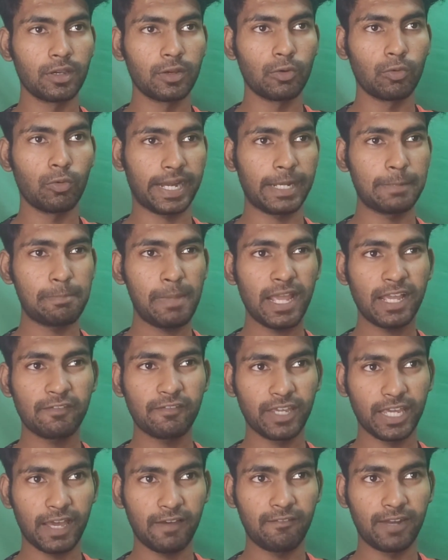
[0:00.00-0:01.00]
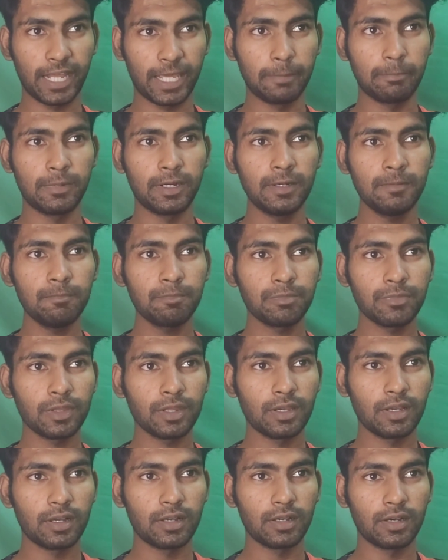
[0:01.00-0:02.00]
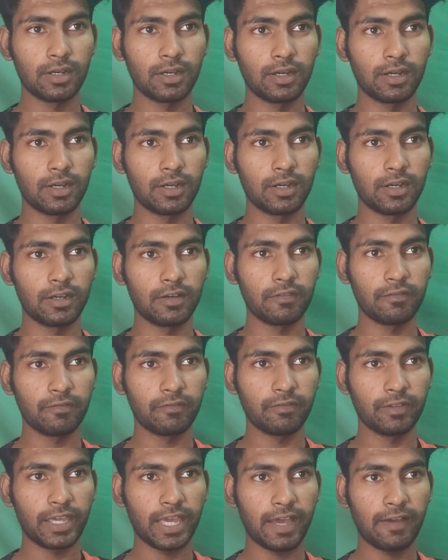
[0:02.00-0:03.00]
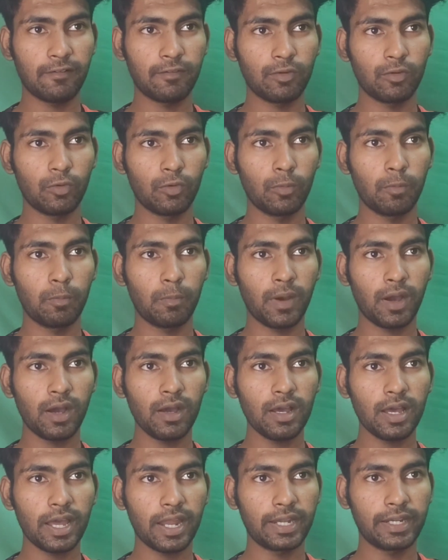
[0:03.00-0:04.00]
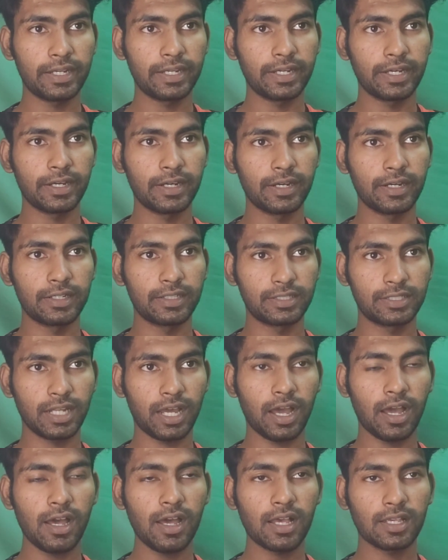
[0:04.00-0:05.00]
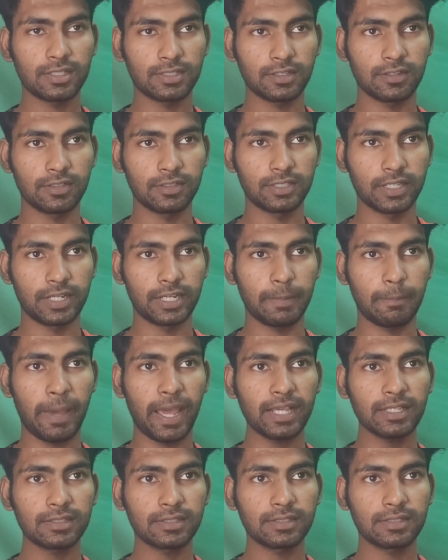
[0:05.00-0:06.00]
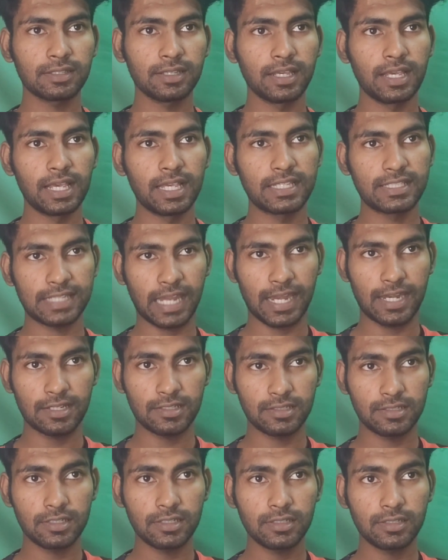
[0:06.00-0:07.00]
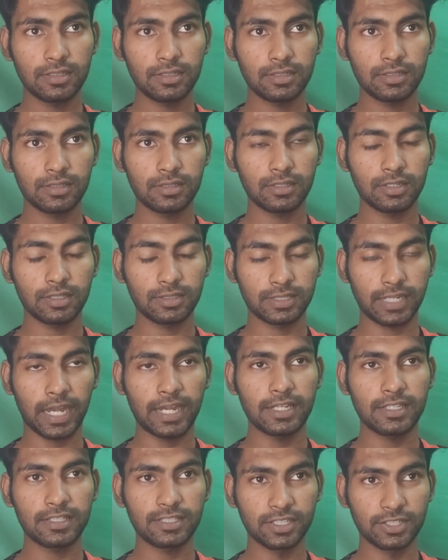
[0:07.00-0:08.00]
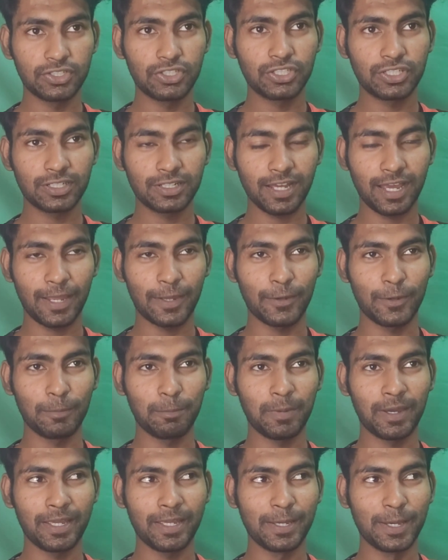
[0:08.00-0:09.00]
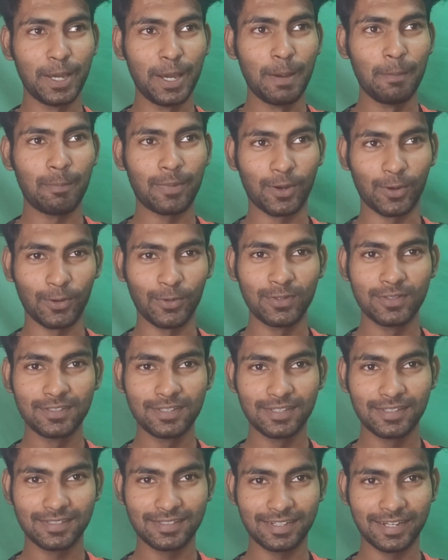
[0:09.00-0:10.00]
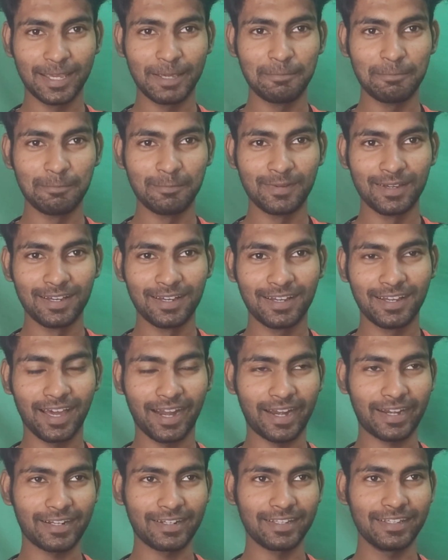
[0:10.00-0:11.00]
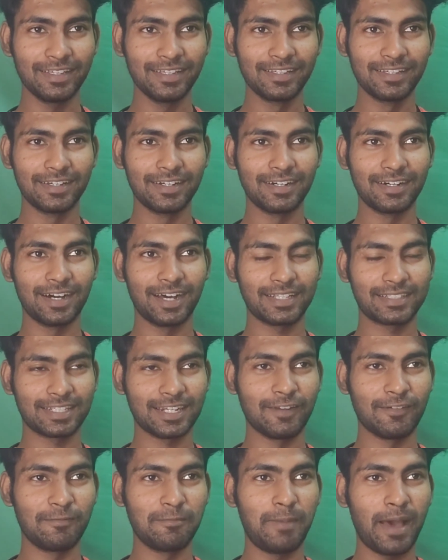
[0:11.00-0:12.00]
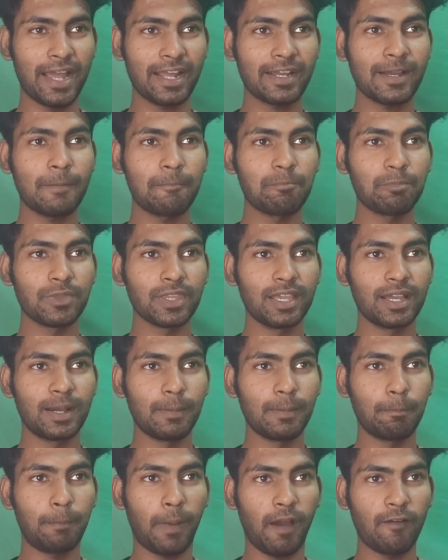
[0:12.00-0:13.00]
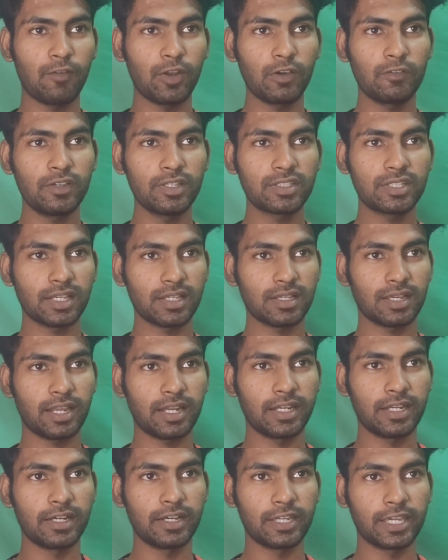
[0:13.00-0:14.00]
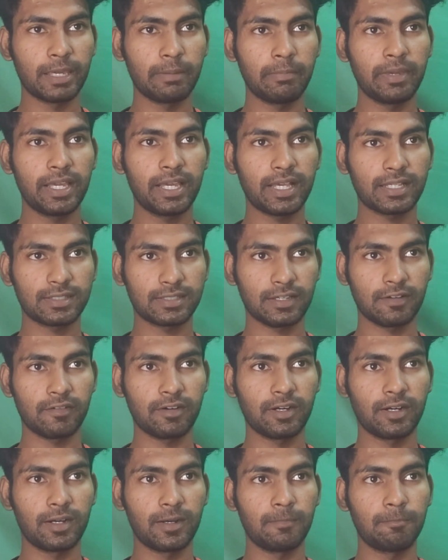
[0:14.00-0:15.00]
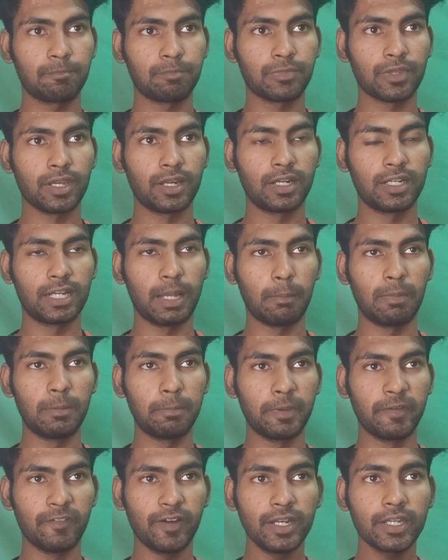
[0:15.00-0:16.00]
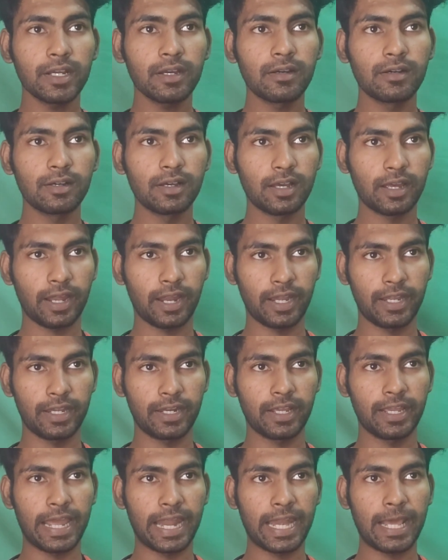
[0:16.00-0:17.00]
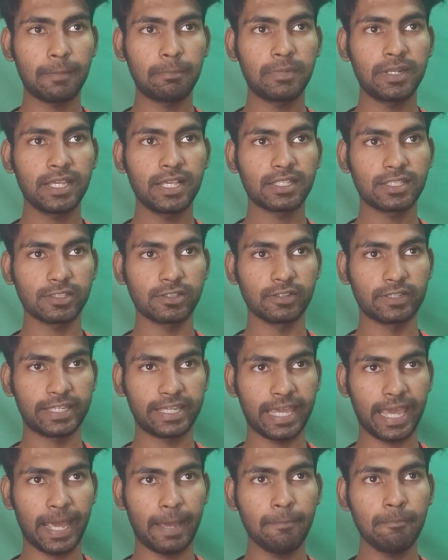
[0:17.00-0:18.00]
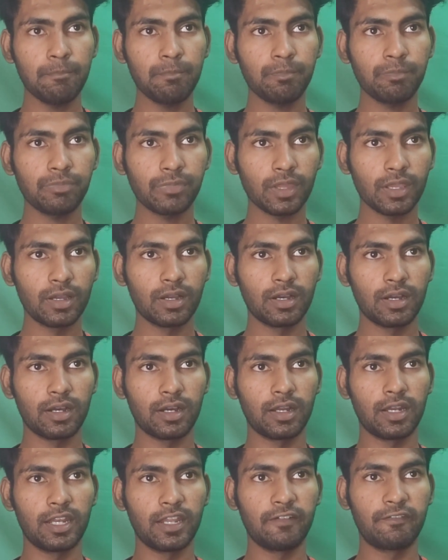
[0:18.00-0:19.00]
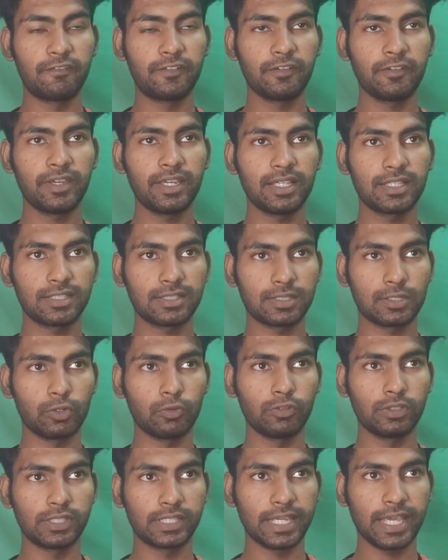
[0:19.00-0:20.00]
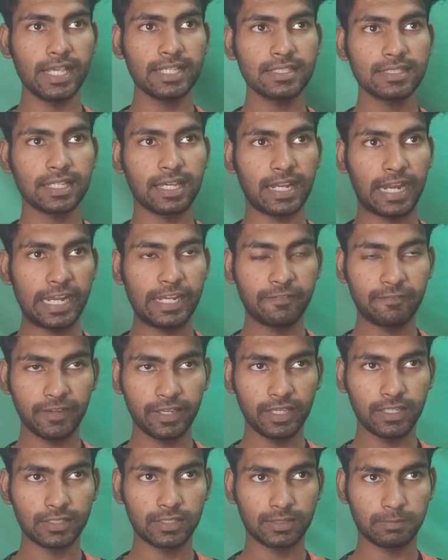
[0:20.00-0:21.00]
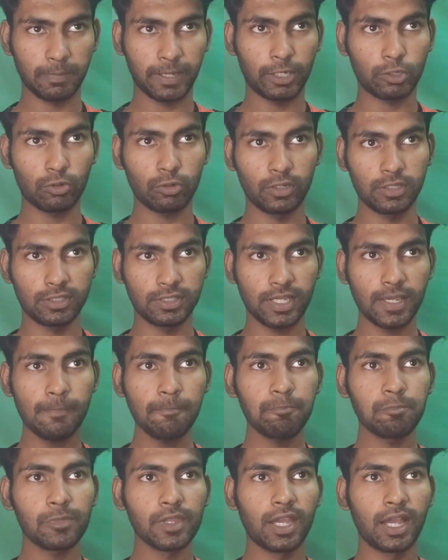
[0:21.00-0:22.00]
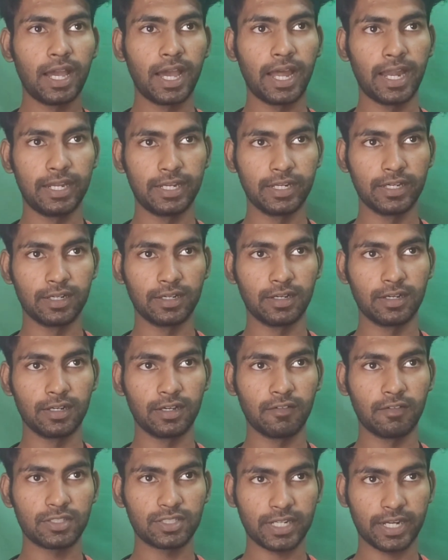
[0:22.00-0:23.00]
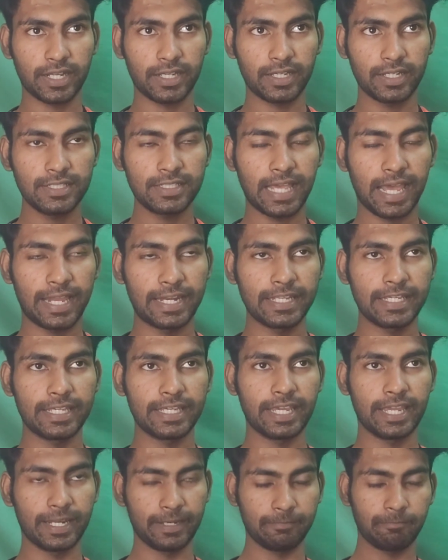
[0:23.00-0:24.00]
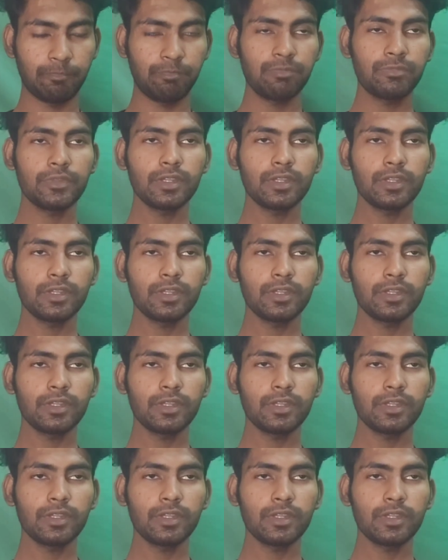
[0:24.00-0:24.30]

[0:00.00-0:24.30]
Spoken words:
At right back we have Lima. We have Upa and Ta as our centre backs. Stanisic, I hope I pronounce his name correctly, as left back. Pavlovic and Kimmich as our double pivot, and Ganabry as our cam. Left wing is Luis Diaz, right wing is Michael Olise, and our striker is Harry Kane.